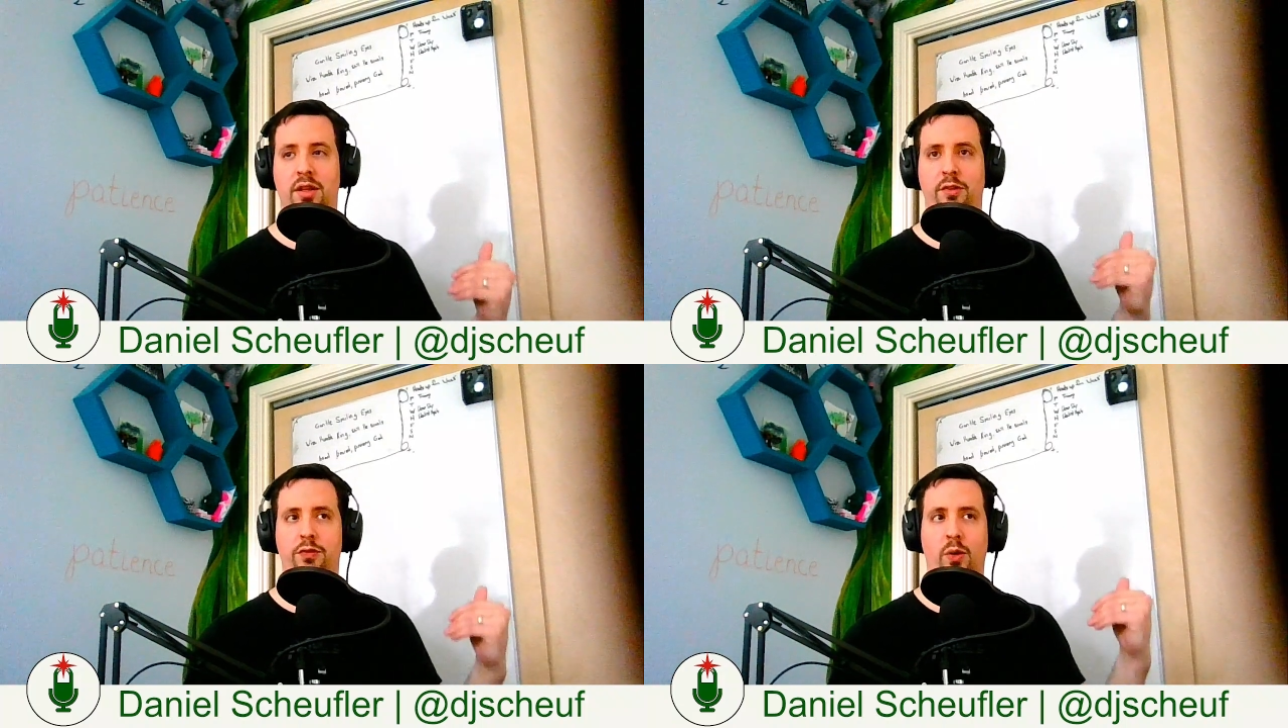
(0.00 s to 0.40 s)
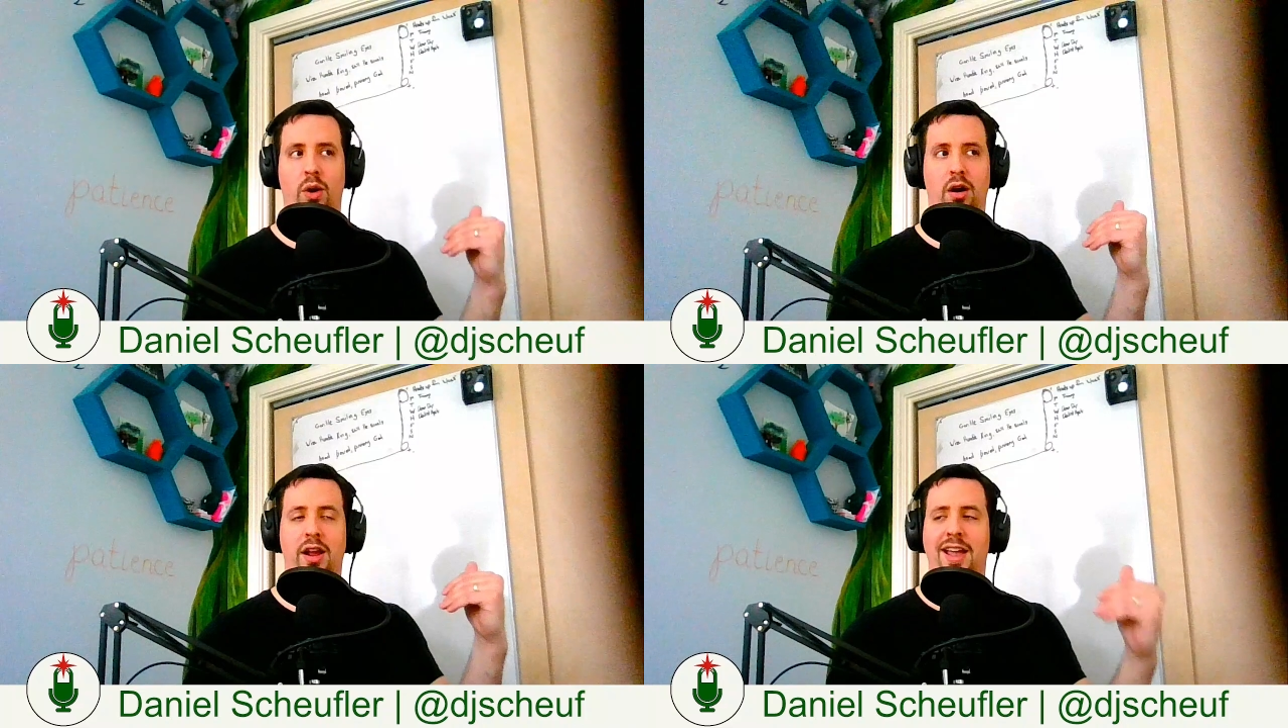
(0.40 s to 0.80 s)

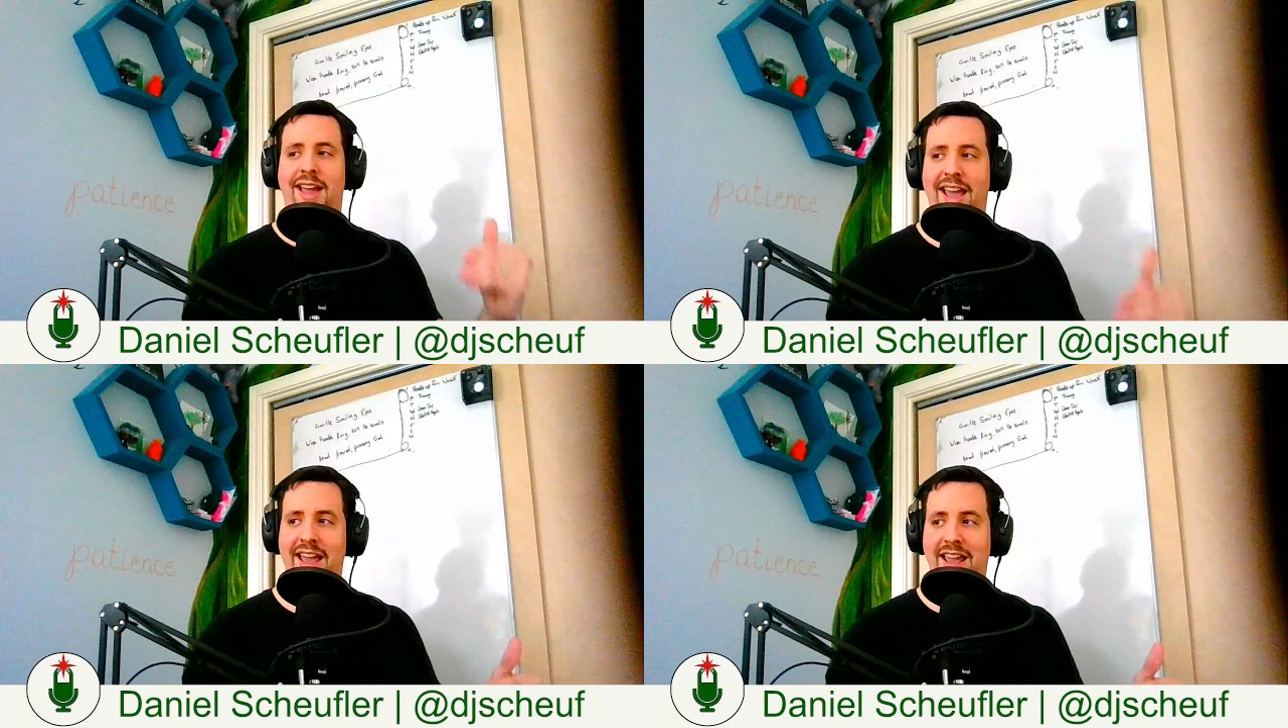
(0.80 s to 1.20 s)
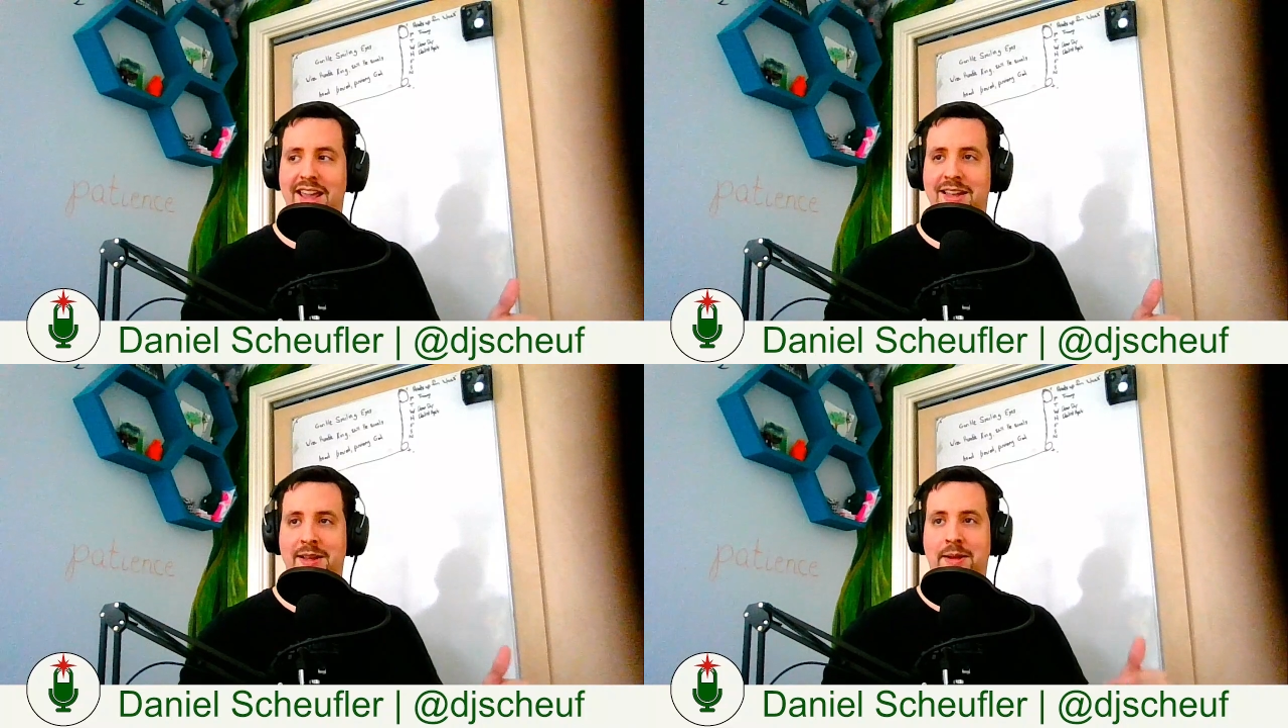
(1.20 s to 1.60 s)
for,
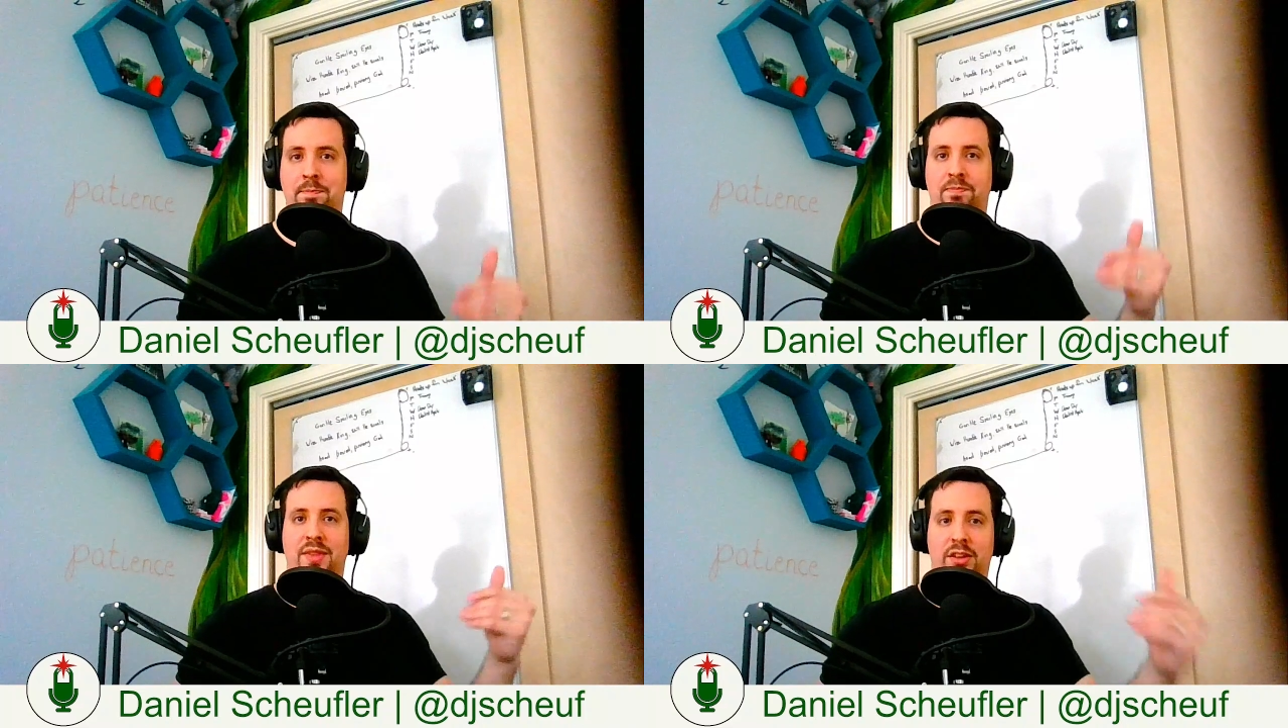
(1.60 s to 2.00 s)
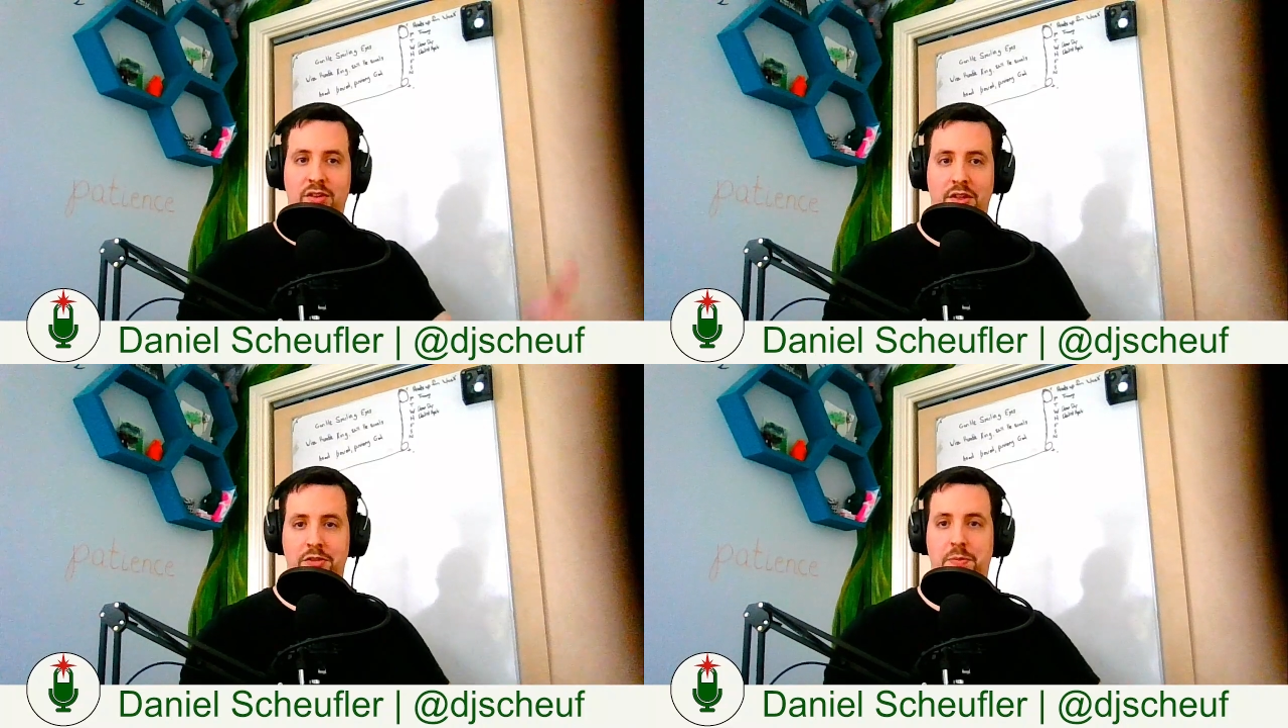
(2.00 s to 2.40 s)
hey,
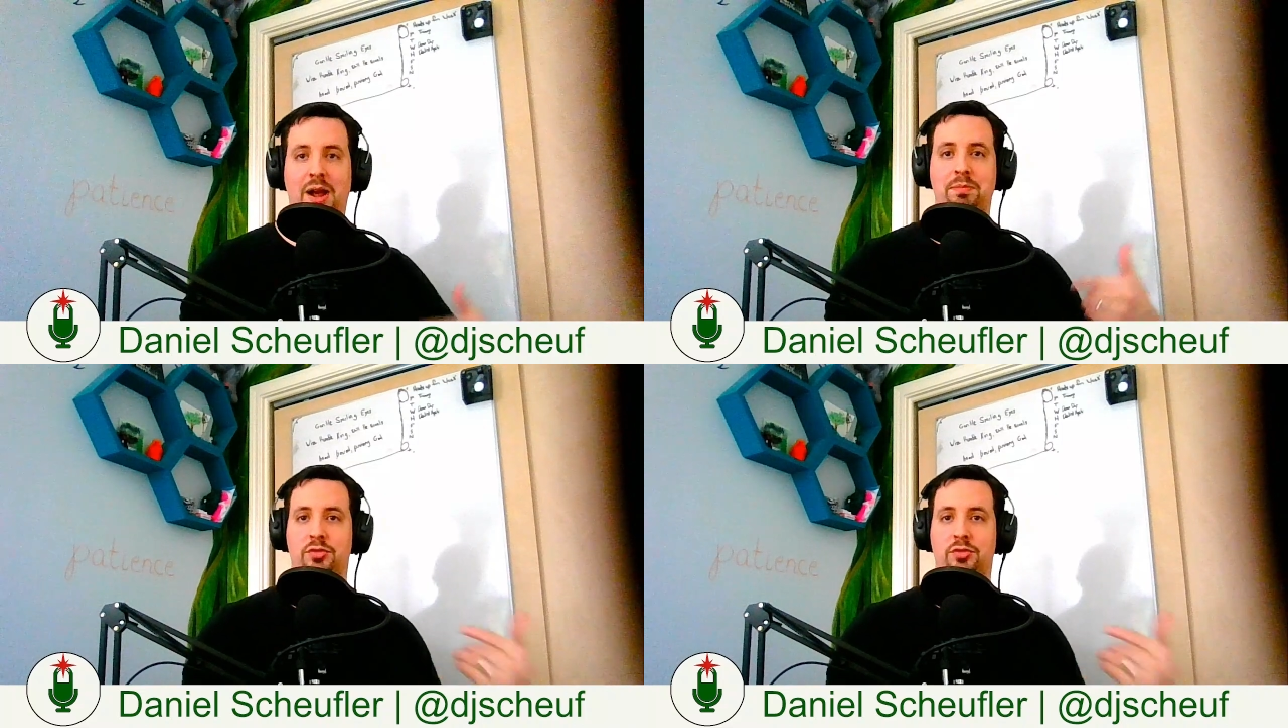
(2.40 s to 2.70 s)
saw this problem,